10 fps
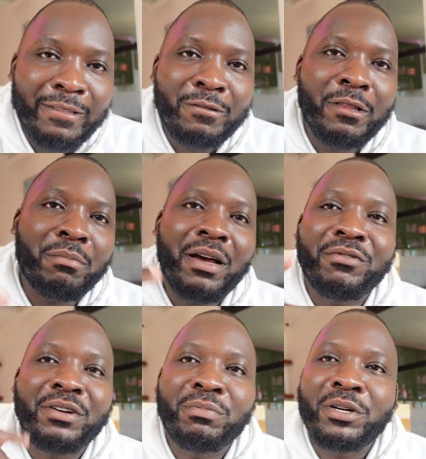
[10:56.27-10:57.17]
to the
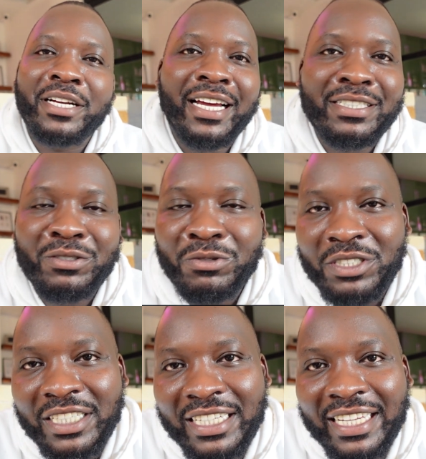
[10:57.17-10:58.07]
Maverick Podcast
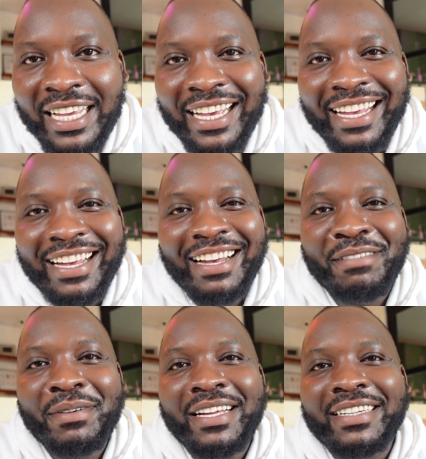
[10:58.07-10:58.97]
UG.
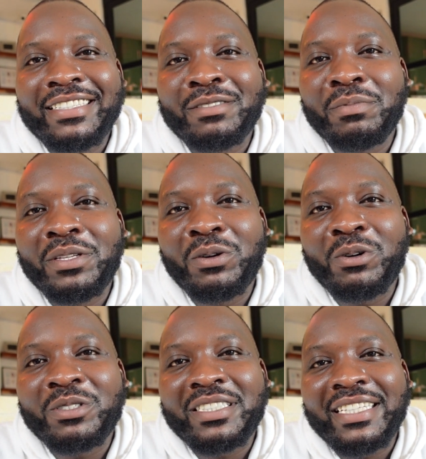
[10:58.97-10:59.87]
Man, it's been your
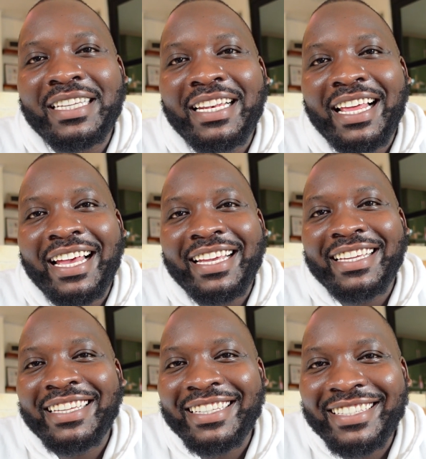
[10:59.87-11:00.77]
host, Eli
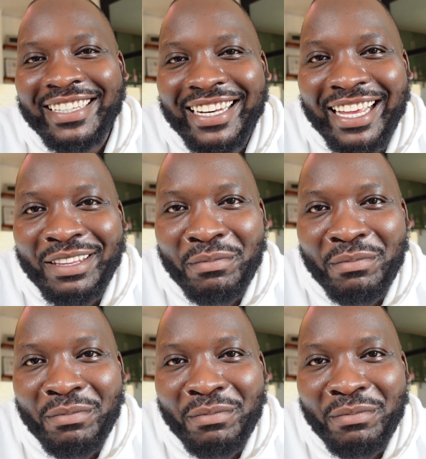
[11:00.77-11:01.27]
the